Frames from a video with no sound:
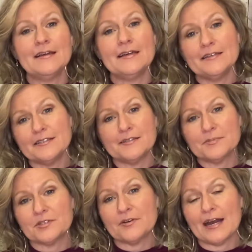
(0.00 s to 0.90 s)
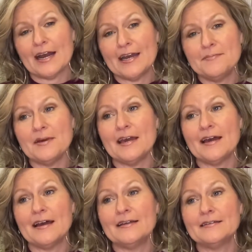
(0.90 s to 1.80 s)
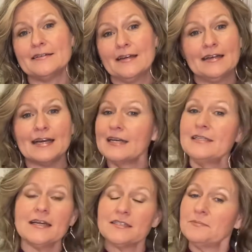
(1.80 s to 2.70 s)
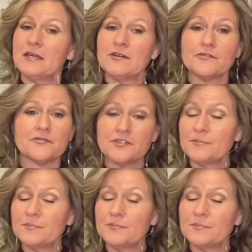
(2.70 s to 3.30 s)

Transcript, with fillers: Hit subscribe and contact me. Your first